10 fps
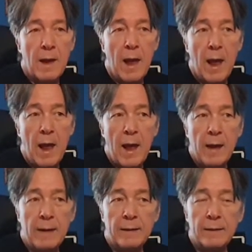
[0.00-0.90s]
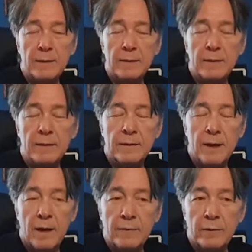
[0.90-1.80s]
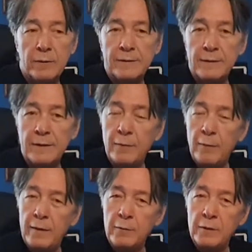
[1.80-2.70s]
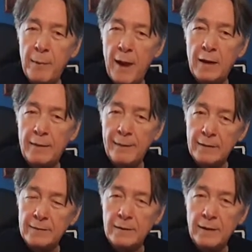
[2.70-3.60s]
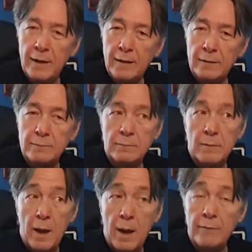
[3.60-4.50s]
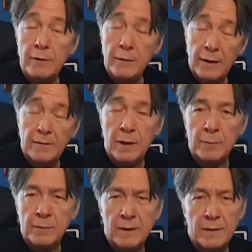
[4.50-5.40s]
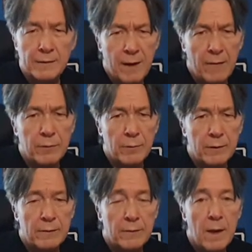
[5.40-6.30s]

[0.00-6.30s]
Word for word: And unfortunately, the weather was bad on that Sunday and for the next couple of Sundays afterwards.